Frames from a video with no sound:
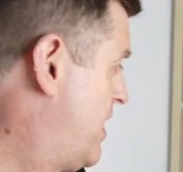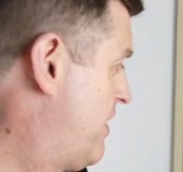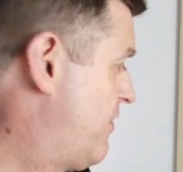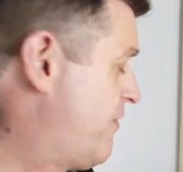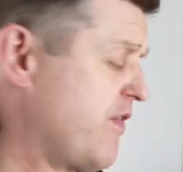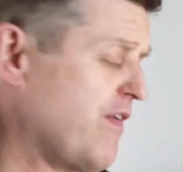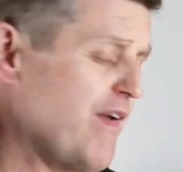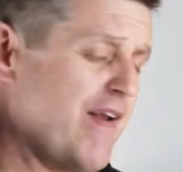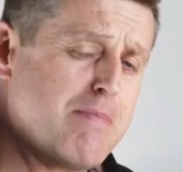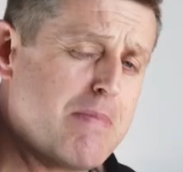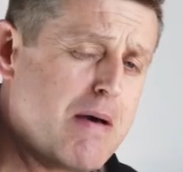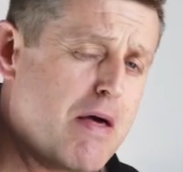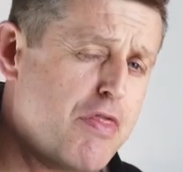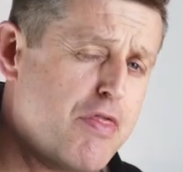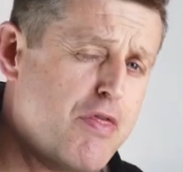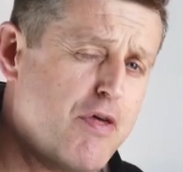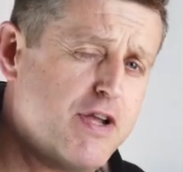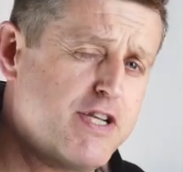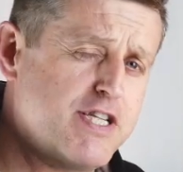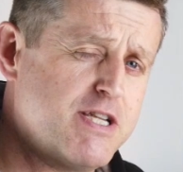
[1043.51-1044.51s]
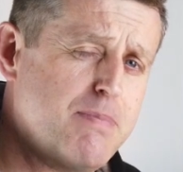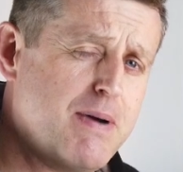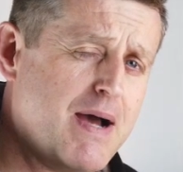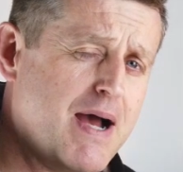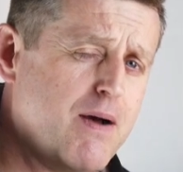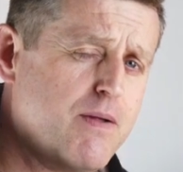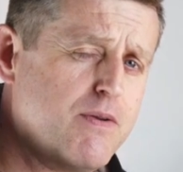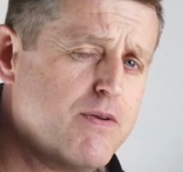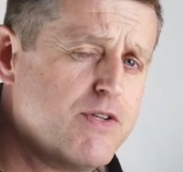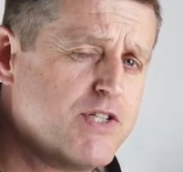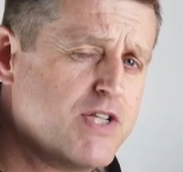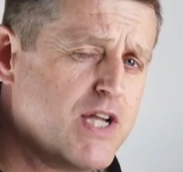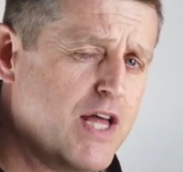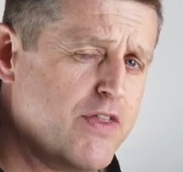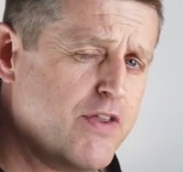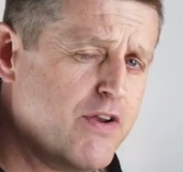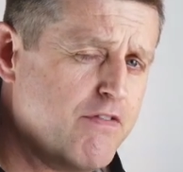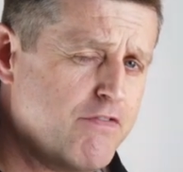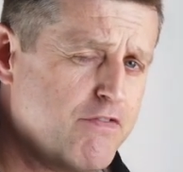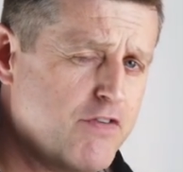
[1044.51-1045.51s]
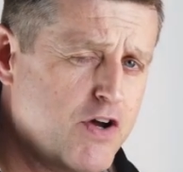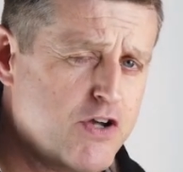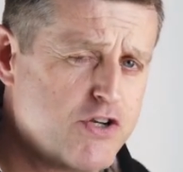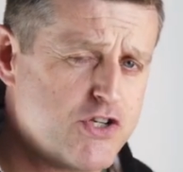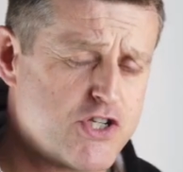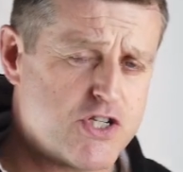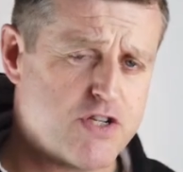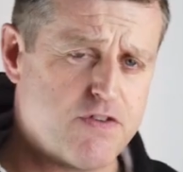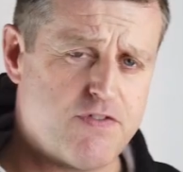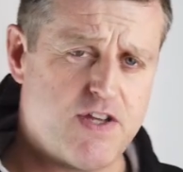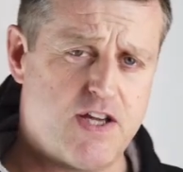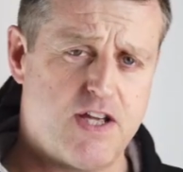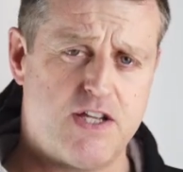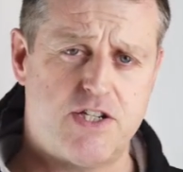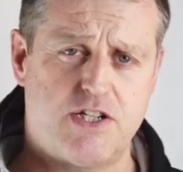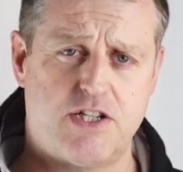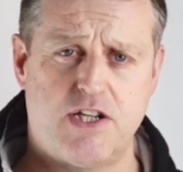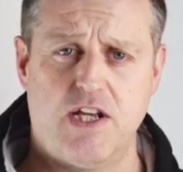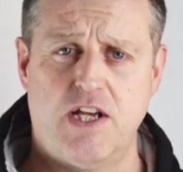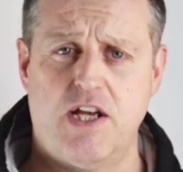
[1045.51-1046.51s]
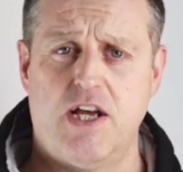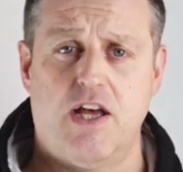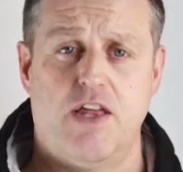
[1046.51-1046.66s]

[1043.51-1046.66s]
in for around about £30, and there are versions of this